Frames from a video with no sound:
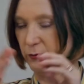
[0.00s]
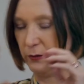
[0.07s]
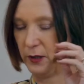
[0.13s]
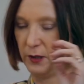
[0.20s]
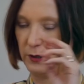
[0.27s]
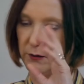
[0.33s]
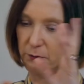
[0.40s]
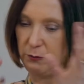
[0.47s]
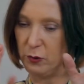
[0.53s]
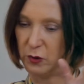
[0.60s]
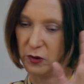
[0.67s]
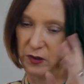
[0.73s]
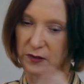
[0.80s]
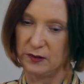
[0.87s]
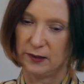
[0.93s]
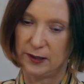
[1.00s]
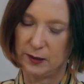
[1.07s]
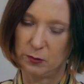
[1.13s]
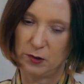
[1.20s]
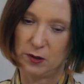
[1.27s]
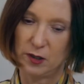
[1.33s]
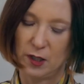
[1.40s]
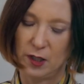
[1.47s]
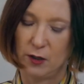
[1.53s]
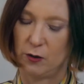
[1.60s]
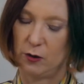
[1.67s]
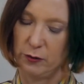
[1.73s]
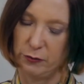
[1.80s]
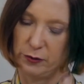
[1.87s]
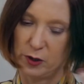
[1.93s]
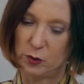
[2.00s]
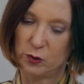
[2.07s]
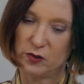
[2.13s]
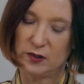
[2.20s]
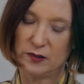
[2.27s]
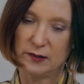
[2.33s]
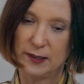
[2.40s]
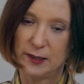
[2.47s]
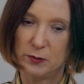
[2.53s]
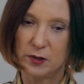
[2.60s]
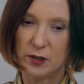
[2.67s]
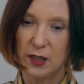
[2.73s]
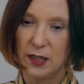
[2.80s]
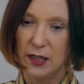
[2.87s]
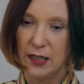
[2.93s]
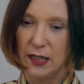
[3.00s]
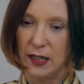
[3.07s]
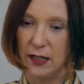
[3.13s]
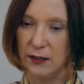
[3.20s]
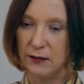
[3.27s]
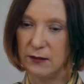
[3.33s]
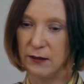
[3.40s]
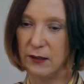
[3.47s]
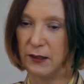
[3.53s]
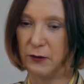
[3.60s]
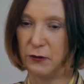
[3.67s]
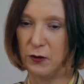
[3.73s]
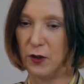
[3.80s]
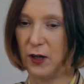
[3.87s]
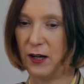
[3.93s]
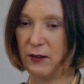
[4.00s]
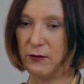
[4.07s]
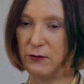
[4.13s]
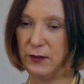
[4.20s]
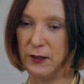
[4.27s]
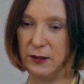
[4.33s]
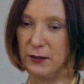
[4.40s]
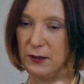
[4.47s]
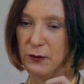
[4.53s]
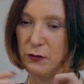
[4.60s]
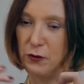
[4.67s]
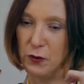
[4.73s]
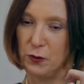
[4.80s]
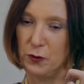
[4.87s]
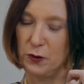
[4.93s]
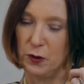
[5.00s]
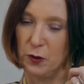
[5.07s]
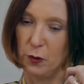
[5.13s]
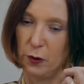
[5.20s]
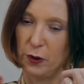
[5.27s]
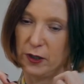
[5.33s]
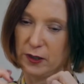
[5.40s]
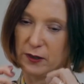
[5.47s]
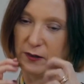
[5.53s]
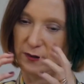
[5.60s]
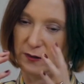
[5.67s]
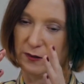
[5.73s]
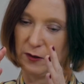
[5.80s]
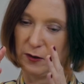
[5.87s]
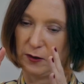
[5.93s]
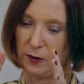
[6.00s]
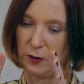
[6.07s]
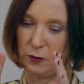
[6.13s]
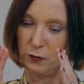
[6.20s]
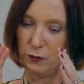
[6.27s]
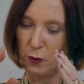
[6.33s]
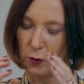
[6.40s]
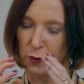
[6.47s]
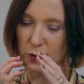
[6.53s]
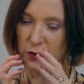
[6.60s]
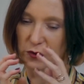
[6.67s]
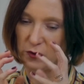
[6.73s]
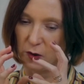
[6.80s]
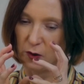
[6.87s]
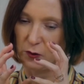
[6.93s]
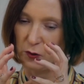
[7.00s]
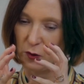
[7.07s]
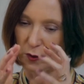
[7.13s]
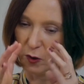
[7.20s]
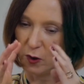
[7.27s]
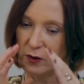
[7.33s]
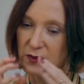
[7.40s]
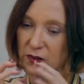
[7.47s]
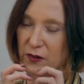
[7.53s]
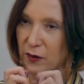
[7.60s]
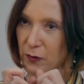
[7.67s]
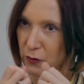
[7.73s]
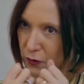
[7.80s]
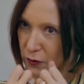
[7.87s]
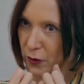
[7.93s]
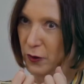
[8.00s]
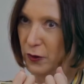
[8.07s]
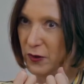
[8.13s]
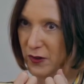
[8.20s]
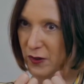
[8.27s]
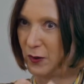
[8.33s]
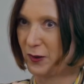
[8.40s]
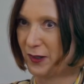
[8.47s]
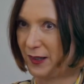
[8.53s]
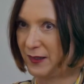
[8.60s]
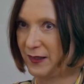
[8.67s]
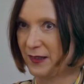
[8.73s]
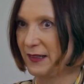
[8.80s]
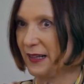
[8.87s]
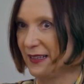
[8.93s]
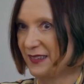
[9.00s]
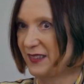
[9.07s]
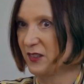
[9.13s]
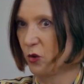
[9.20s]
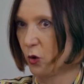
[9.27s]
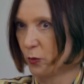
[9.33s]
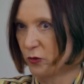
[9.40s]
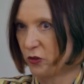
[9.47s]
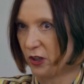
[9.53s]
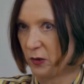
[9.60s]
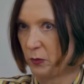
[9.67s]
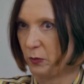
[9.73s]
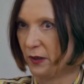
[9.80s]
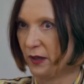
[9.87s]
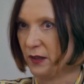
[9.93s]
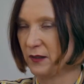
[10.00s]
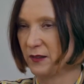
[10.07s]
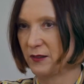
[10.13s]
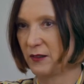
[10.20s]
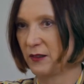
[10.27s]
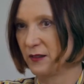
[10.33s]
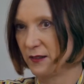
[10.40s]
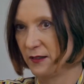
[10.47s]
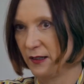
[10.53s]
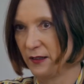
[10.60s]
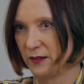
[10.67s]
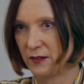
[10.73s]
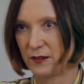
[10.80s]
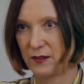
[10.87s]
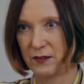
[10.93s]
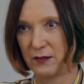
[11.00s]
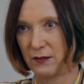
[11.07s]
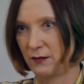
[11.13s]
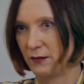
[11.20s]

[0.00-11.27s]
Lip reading: we put this label, or if you use this label. And if your work is focused on the concept first, so there's less object-based, there's less